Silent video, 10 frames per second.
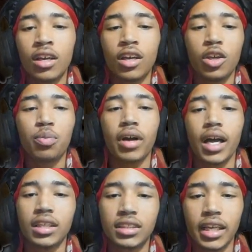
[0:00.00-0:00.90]
You
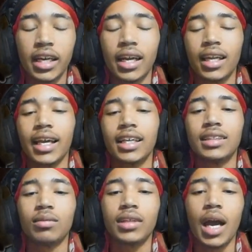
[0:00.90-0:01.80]
probably sitting there like it's
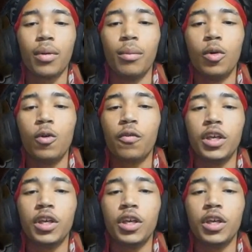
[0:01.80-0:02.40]
some type of movie.